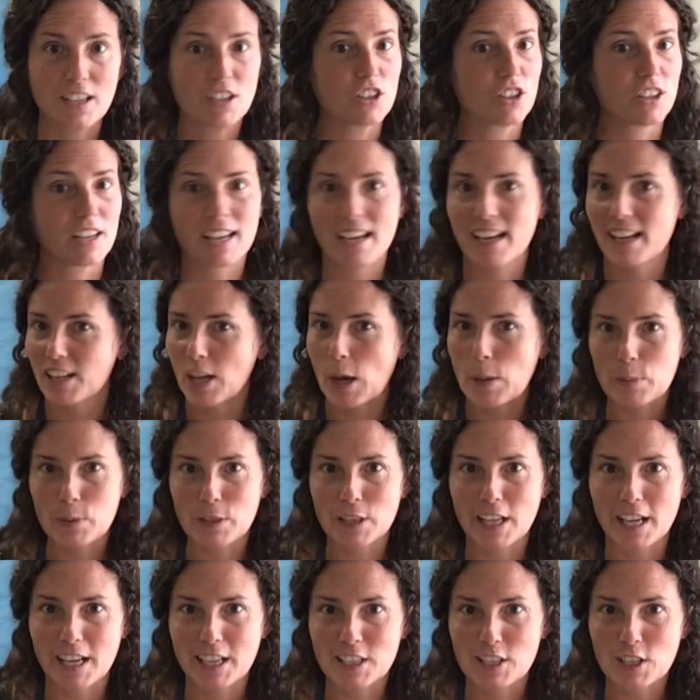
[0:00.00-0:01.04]
you're gonna end up with
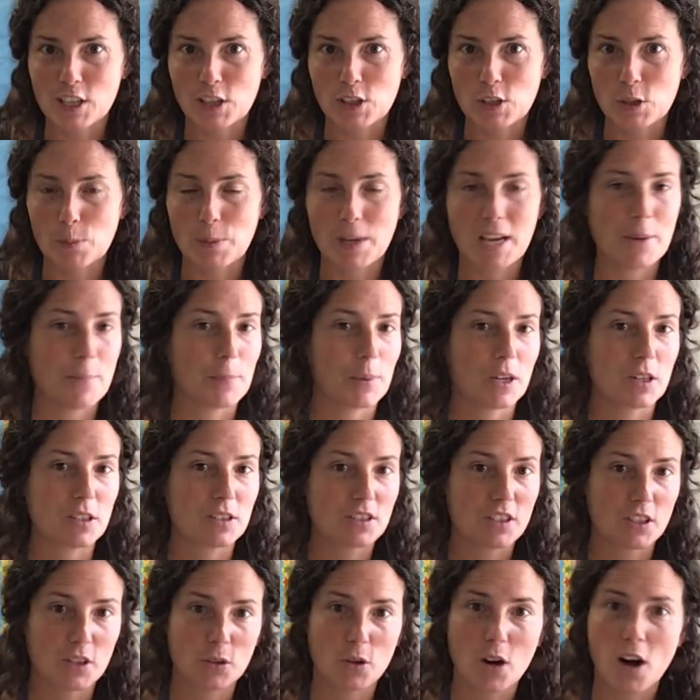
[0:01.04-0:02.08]
lines on your paper.
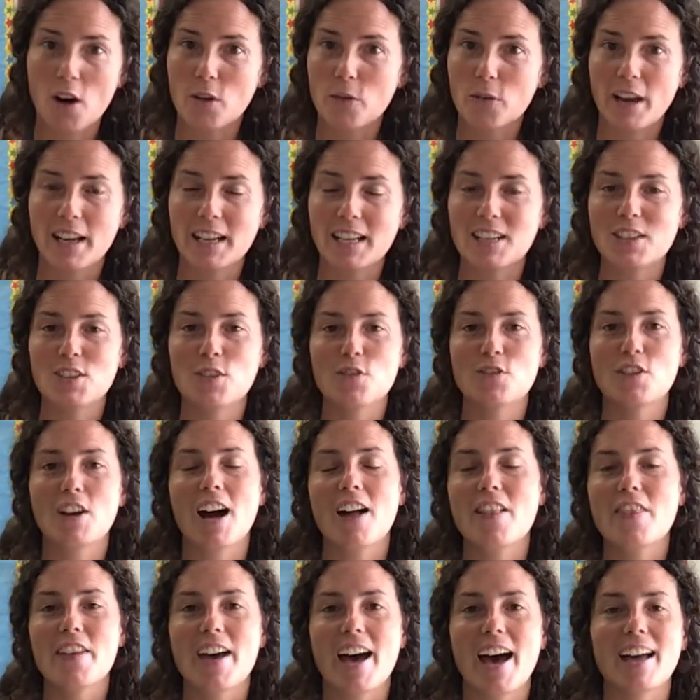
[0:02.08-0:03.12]
So already you've
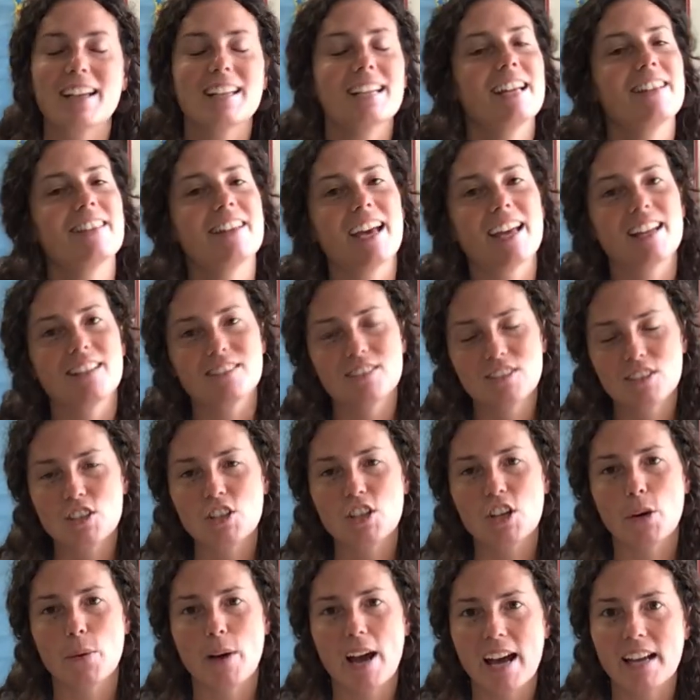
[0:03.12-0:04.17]
got that. And then,
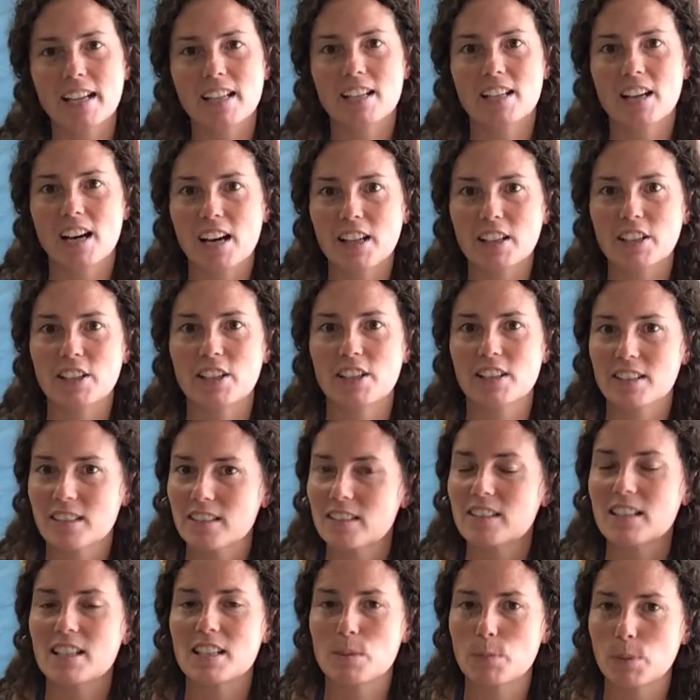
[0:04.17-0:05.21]
adding color
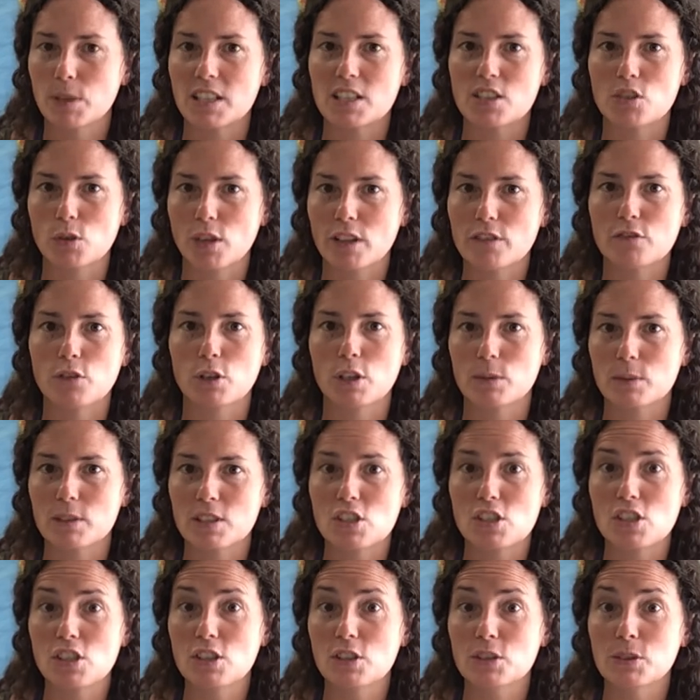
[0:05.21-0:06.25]
is pretty straightforward
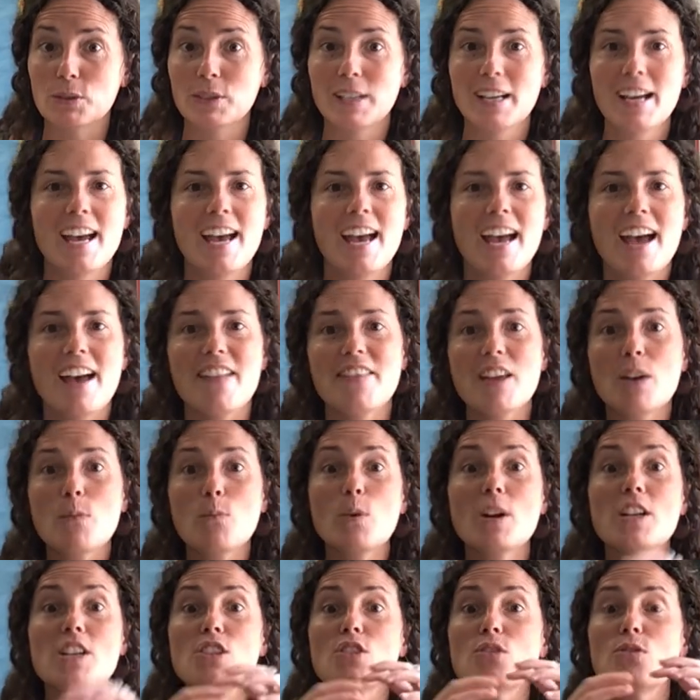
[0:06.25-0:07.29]
too. And then
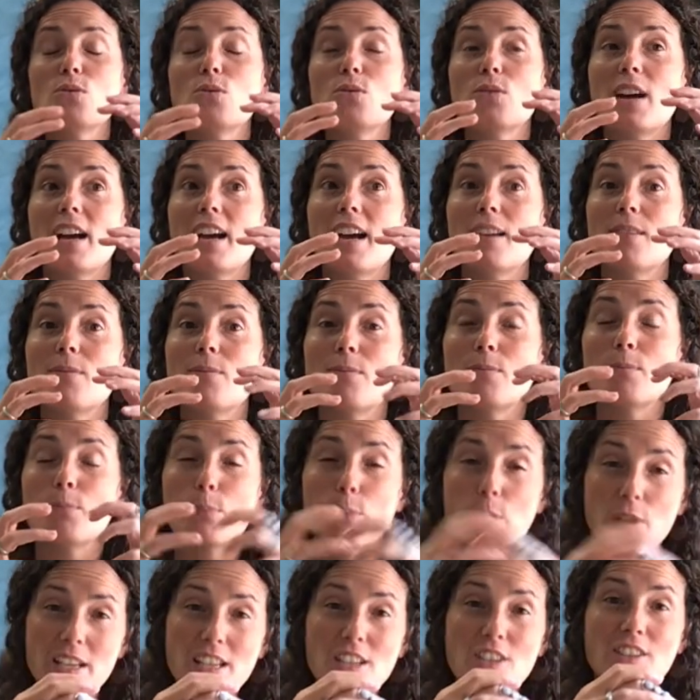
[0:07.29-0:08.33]
when you
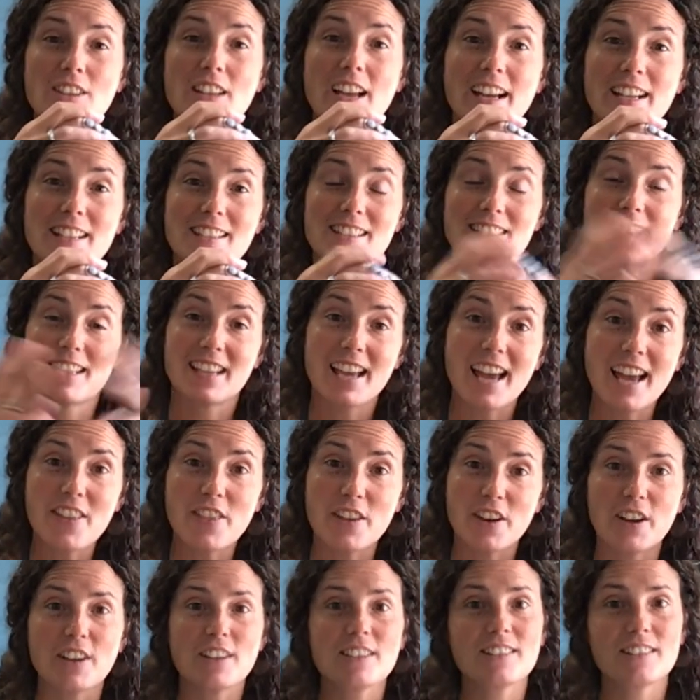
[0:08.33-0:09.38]
bring your lines
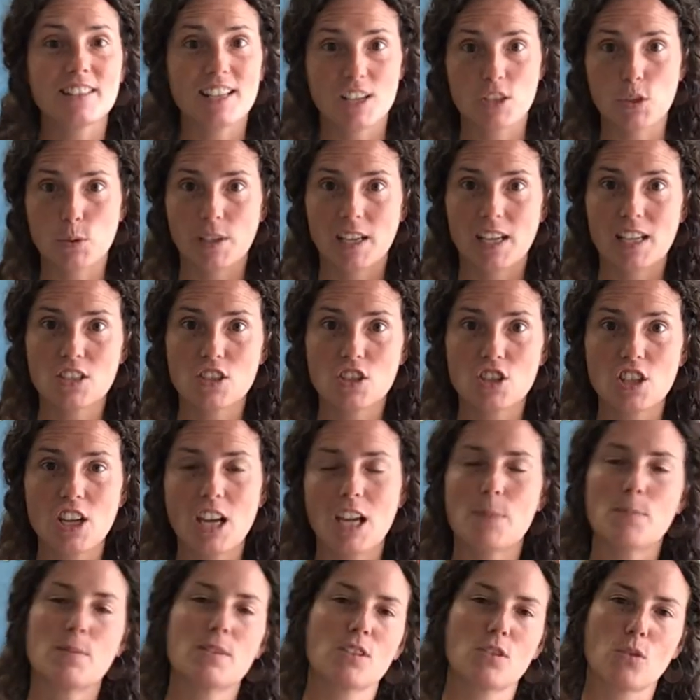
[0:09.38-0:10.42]
together, they create
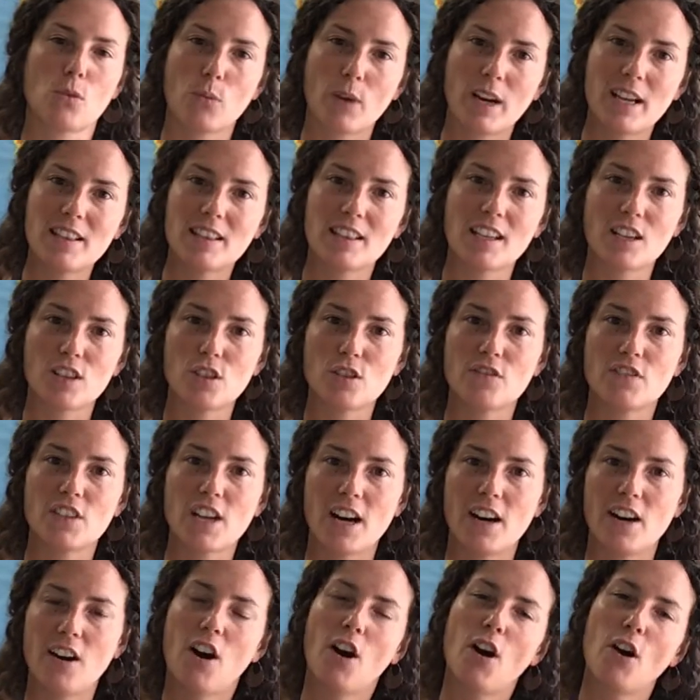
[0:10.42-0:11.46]
shapes. So right there, you've
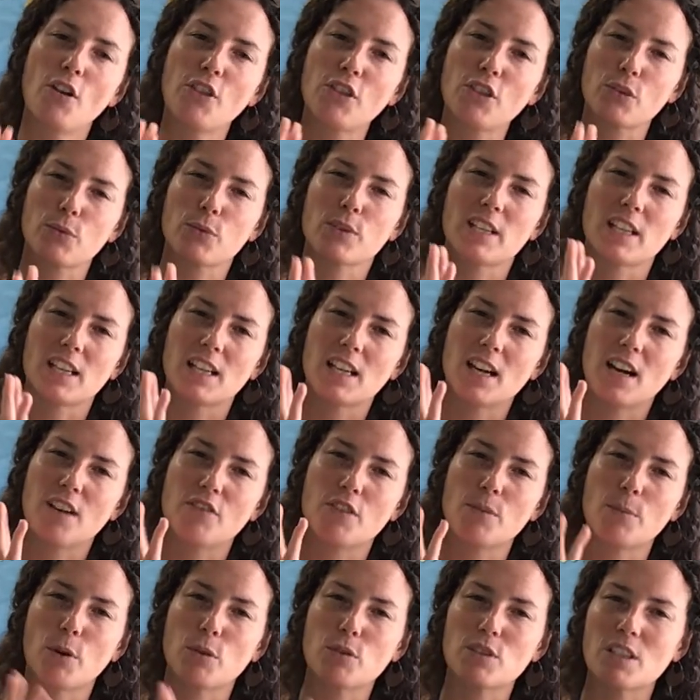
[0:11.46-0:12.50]
got all three of the
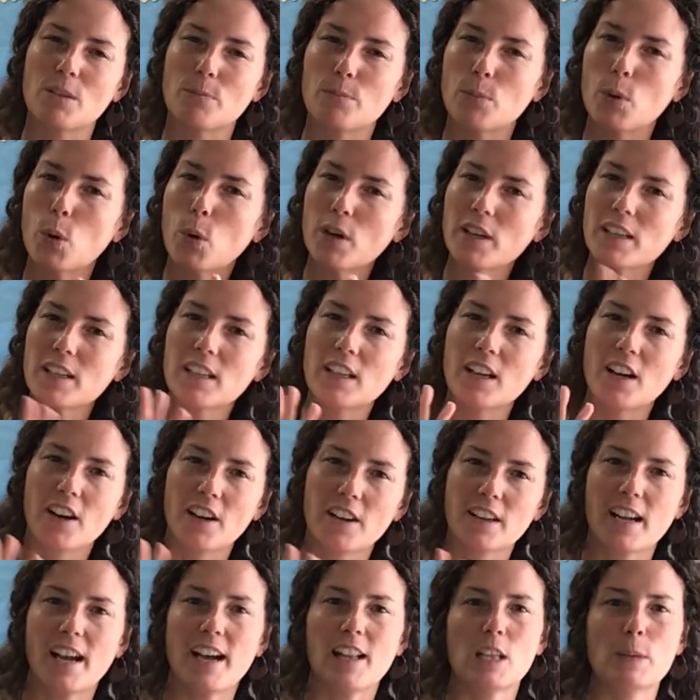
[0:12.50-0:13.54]
most important
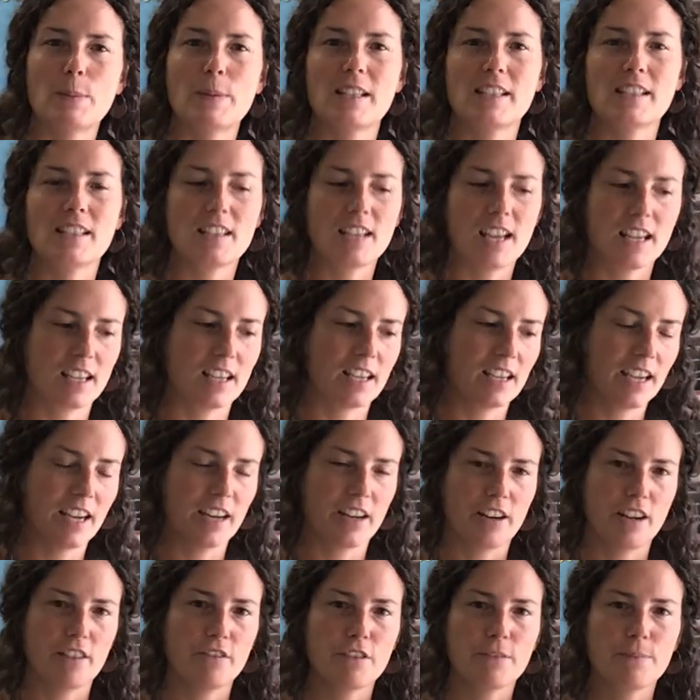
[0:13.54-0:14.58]
art elements taken
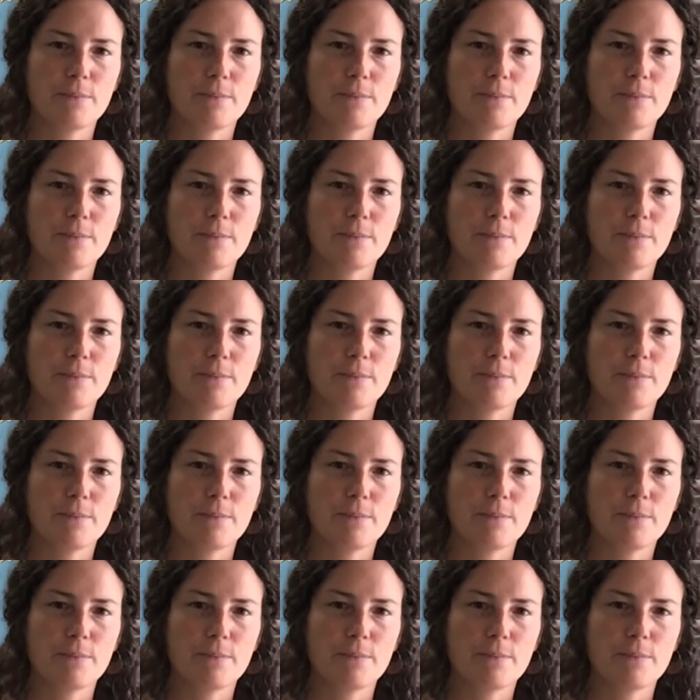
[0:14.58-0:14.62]
care